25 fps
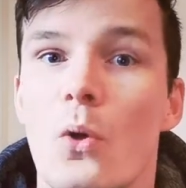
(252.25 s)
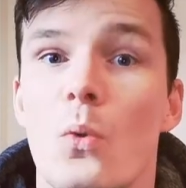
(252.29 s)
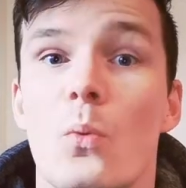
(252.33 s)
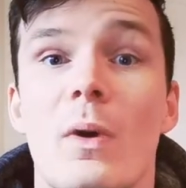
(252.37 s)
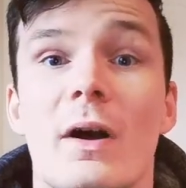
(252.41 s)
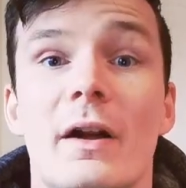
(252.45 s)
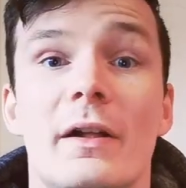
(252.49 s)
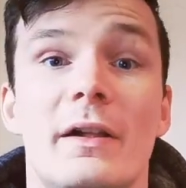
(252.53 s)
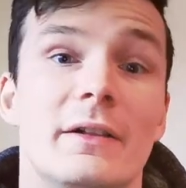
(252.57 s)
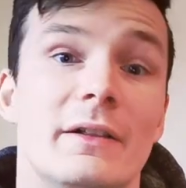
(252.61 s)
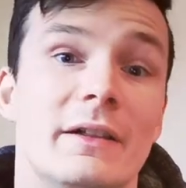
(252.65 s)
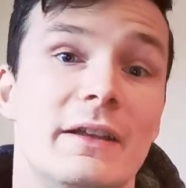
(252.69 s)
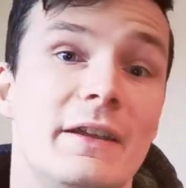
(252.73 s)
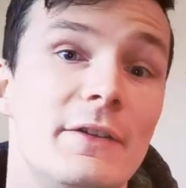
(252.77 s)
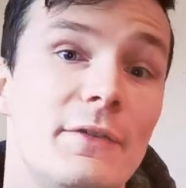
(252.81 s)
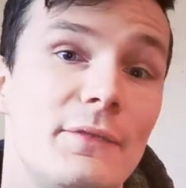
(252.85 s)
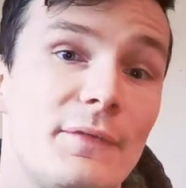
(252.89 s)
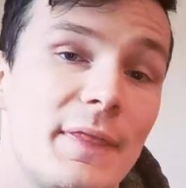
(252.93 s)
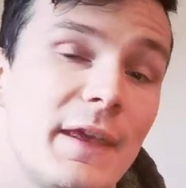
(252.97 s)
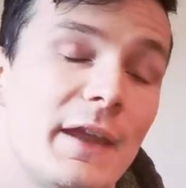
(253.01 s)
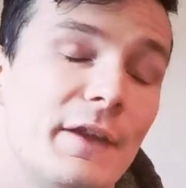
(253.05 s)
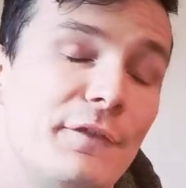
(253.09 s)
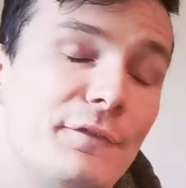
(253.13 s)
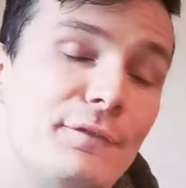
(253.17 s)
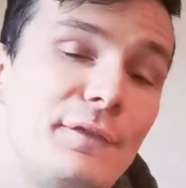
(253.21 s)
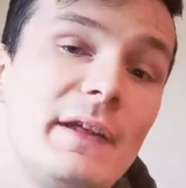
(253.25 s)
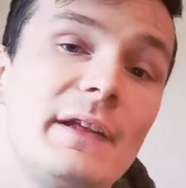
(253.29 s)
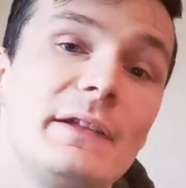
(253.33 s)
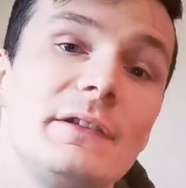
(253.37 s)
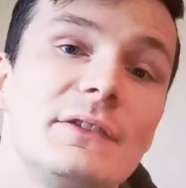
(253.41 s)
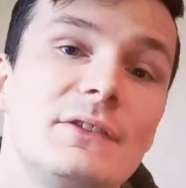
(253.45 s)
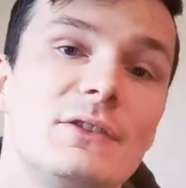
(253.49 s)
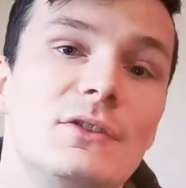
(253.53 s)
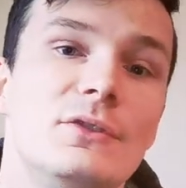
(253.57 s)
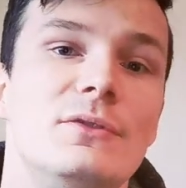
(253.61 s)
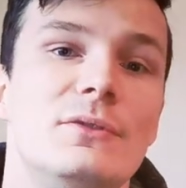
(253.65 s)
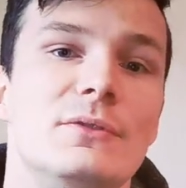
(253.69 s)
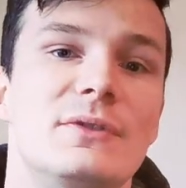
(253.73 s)
well, if they fail
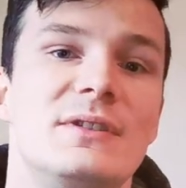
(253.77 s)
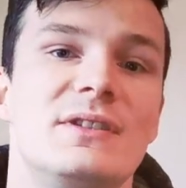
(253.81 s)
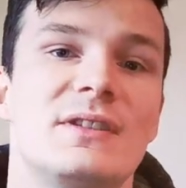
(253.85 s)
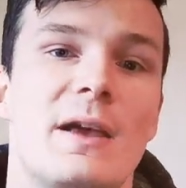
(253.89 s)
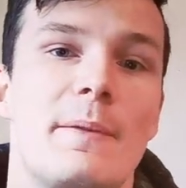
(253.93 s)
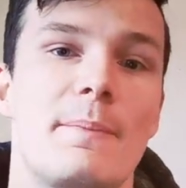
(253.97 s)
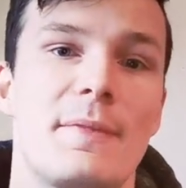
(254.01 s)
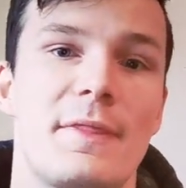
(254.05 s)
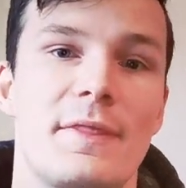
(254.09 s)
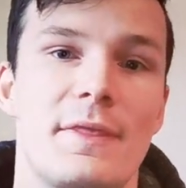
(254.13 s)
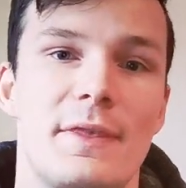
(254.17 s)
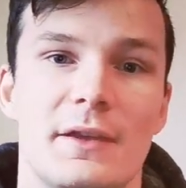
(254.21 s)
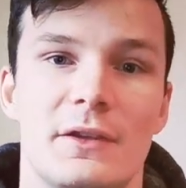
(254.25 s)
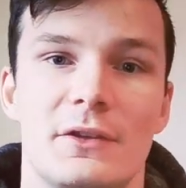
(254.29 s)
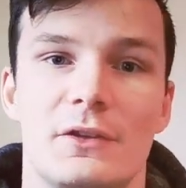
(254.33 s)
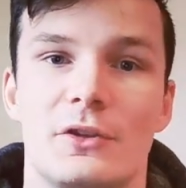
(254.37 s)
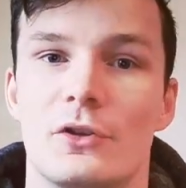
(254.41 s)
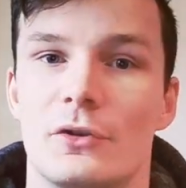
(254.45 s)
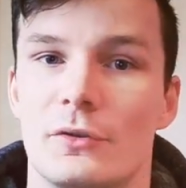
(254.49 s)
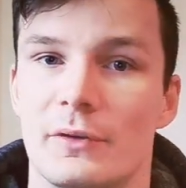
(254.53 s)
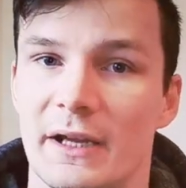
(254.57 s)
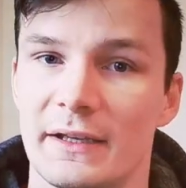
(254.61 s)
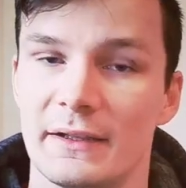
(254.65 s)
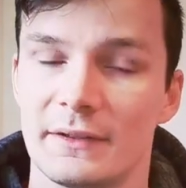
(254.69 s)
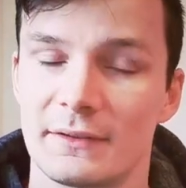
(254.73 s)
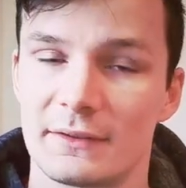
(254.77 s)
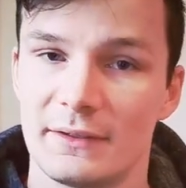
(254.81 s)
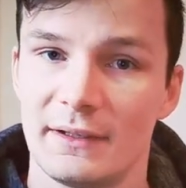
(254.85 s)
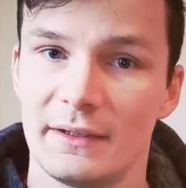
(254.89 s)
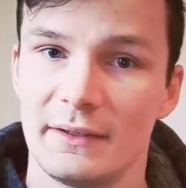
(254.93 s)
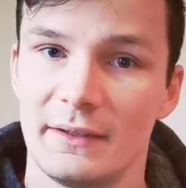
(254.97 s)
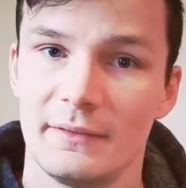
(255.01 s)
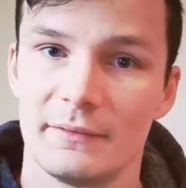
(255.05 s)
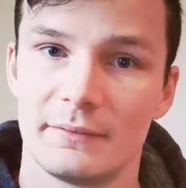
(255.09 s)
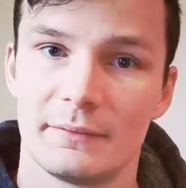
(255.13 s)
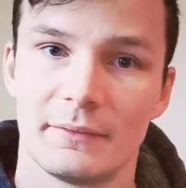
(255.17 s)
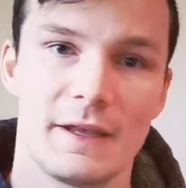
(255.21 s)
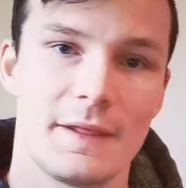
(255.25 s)
to do something
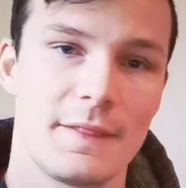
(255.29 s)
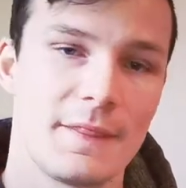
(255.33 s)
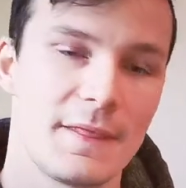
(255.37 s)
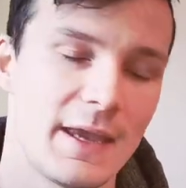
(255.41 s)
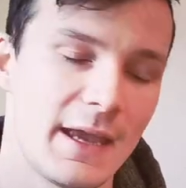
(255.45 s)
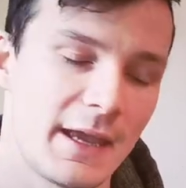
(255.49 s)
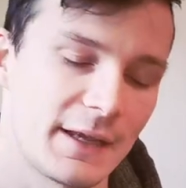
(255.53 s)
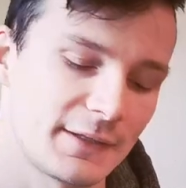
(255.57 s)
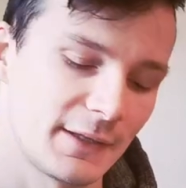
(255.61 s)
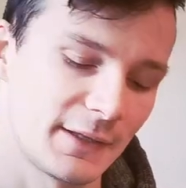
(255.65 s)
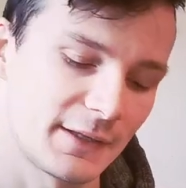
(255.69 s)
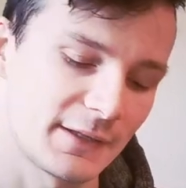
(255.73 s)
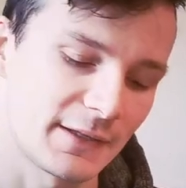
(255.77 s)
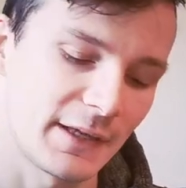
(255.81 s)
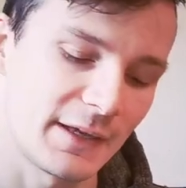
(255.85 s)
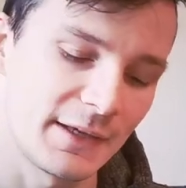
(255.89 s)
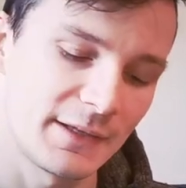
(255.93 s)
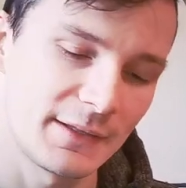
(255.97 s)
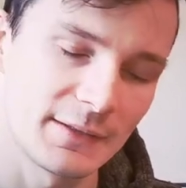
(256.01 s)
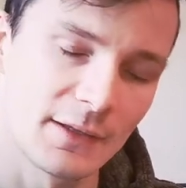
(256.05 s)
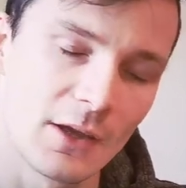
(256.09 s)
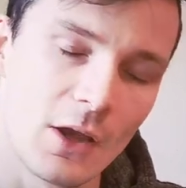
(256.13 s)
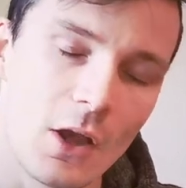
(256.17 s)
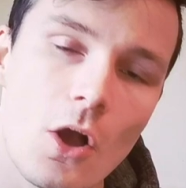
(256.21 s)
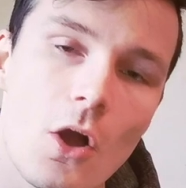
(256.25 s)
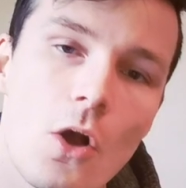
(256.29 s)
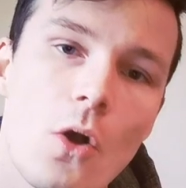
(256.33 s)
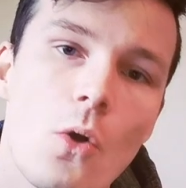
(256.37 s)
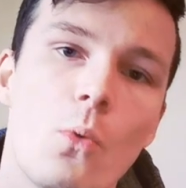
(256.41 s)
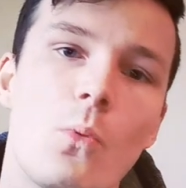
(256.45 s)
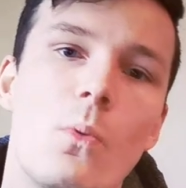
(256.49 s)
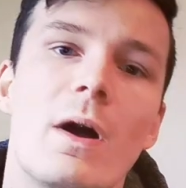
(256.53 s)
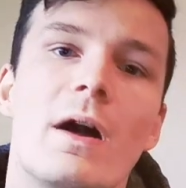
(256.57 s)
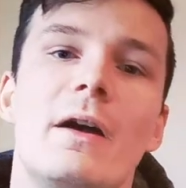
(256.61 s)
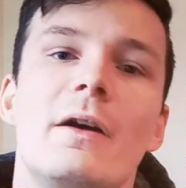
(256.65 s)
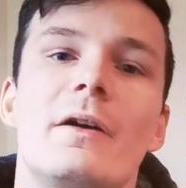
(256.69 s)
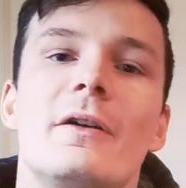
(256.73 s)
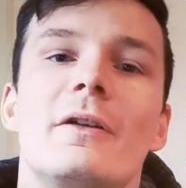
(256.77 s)
correctly in the exercise,
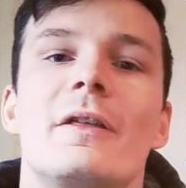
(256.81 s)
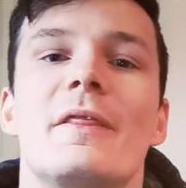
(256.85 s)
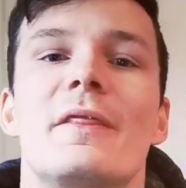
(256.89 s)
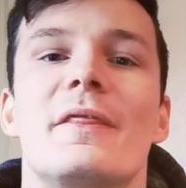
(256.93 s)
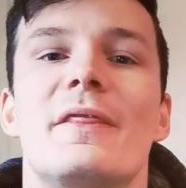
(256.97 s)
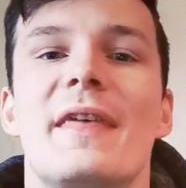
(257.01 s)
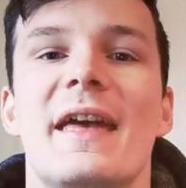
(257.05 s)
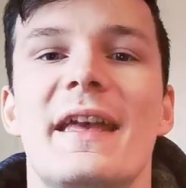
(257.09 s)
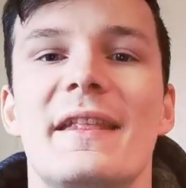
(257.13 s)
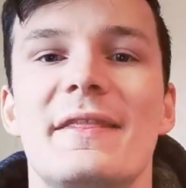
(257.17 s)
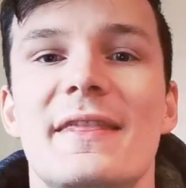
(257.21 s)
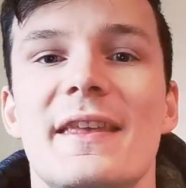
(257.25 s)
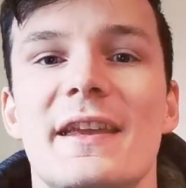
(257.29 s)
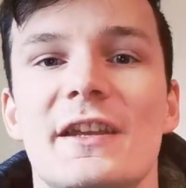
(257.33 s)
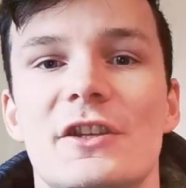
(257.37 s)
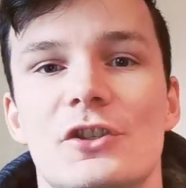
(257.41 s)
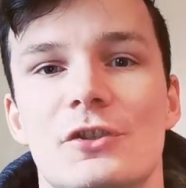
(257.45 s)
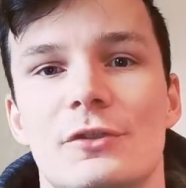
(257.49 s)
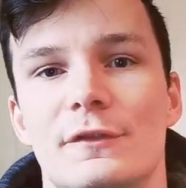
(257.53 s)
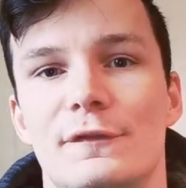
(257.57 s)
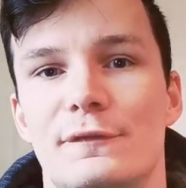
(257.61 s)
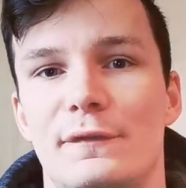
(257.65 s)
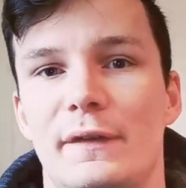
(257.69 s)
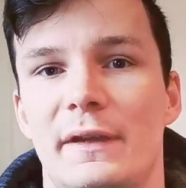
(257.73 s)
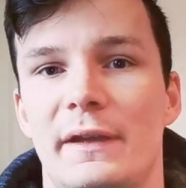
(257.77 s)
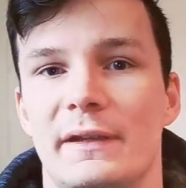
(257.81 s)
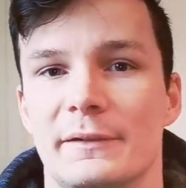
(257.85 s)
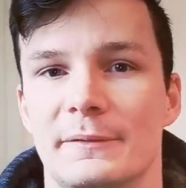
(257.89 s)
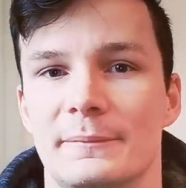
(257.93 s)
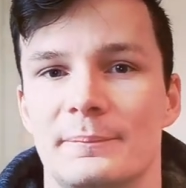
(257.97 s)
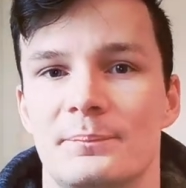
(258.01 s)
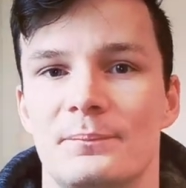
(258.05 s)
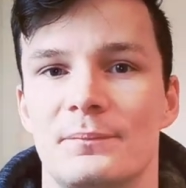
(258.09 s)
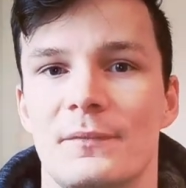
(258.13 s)
well, then they should fail.